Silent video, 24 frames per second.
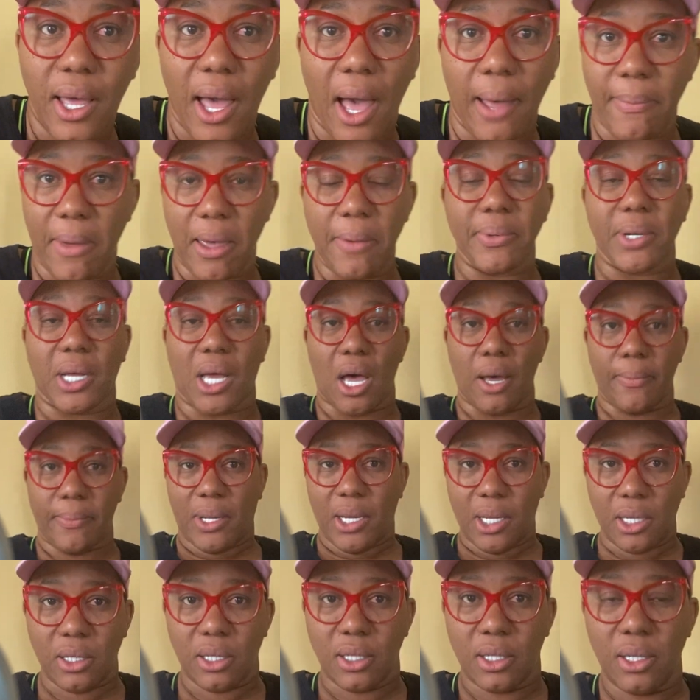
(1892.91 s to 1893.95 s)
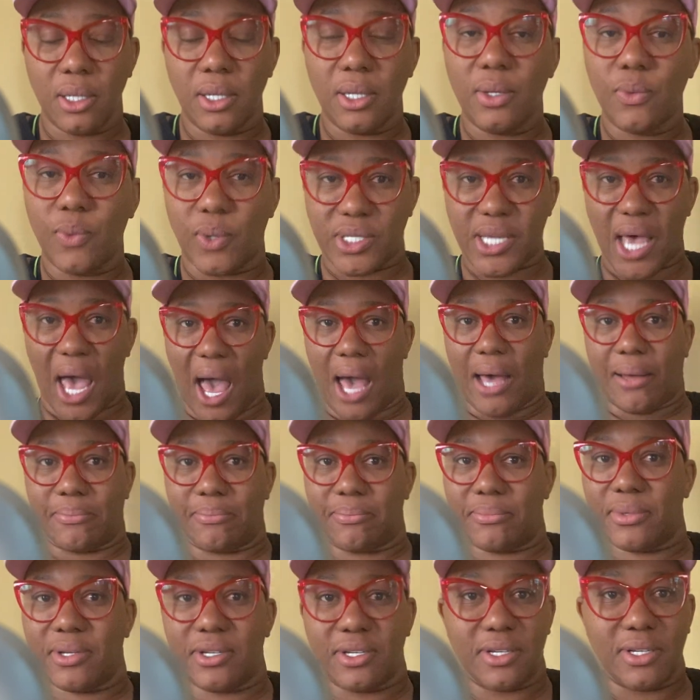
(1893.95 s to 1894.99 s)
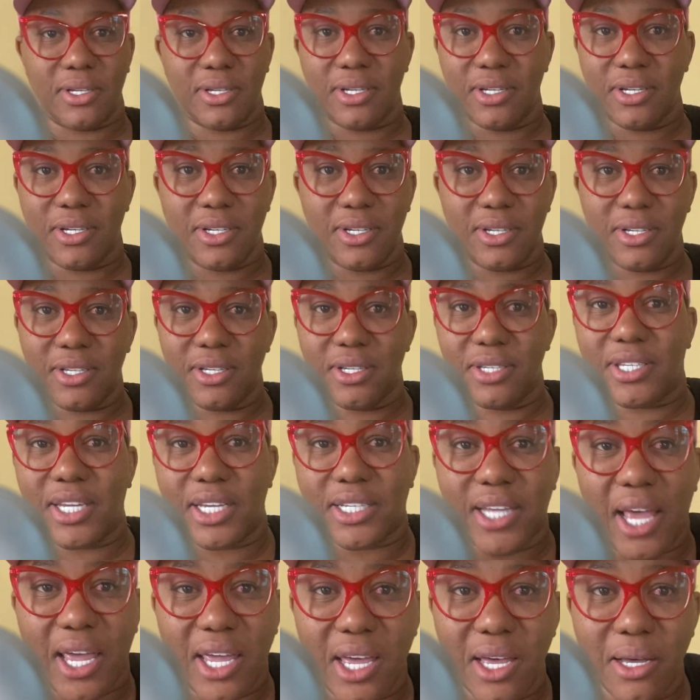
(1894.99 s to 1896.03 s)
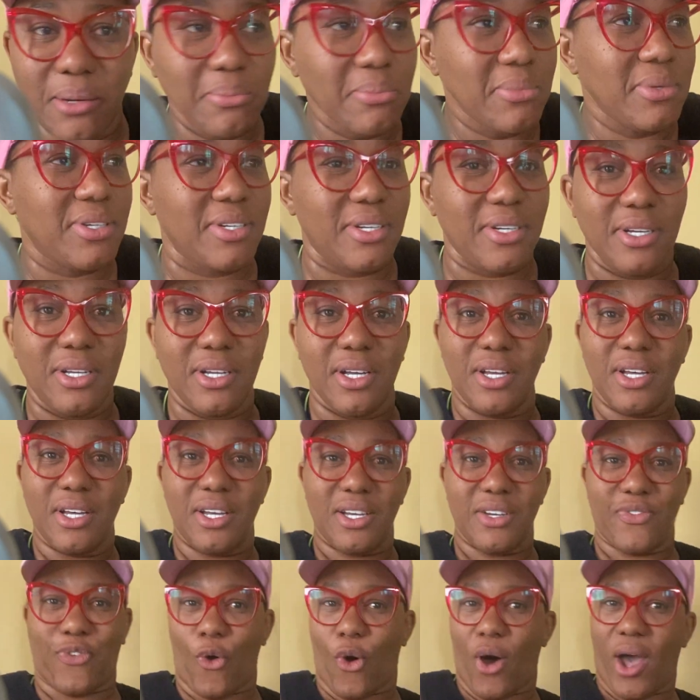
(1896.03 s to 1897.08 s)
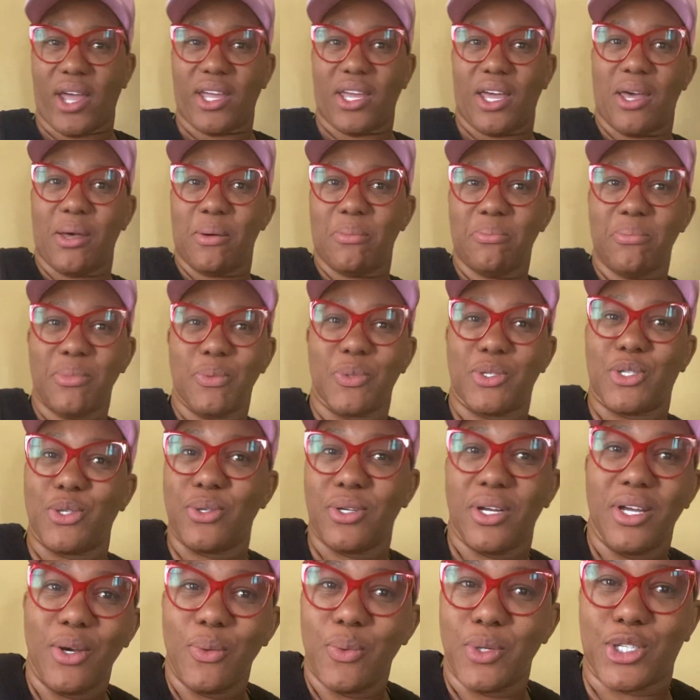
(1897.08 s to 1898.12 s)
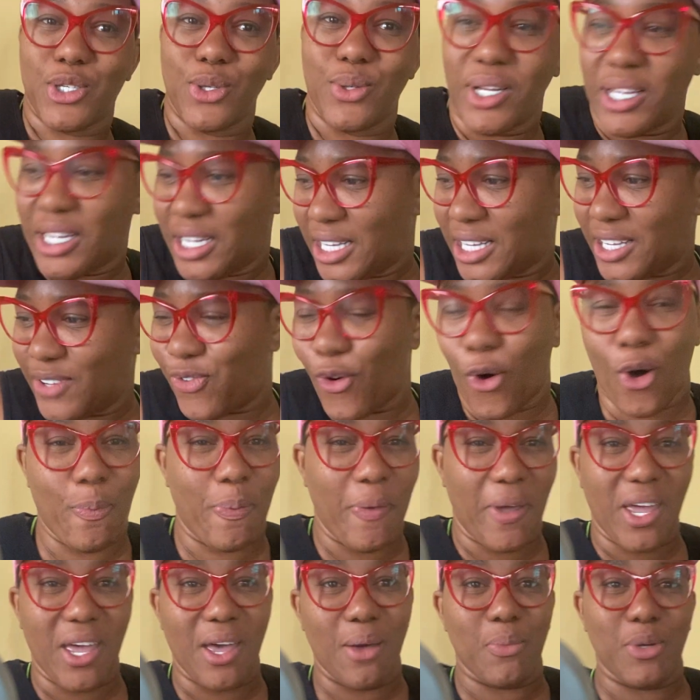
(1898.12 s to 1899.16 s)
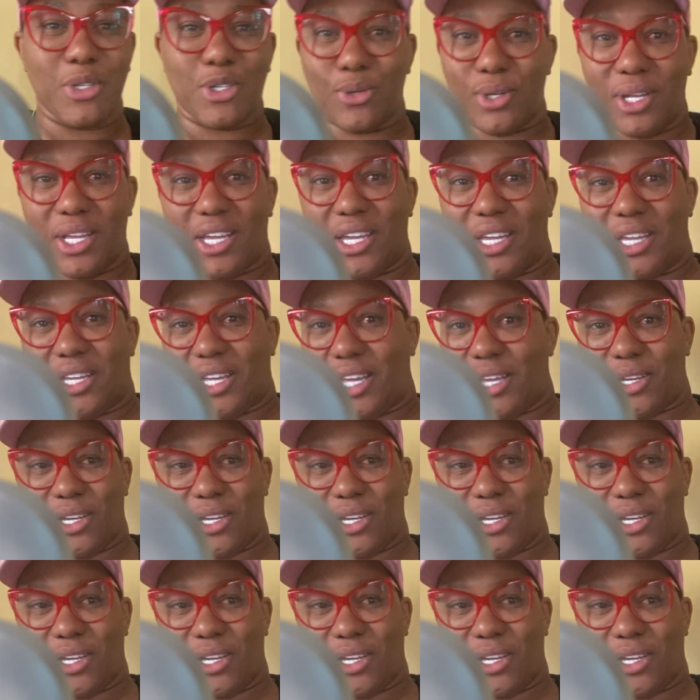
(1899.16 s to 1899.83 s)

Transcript: I'm able to come in. What time? 6 a.m.? Huh? 4 a.m.? What you what you need? 4 p.m. What you need?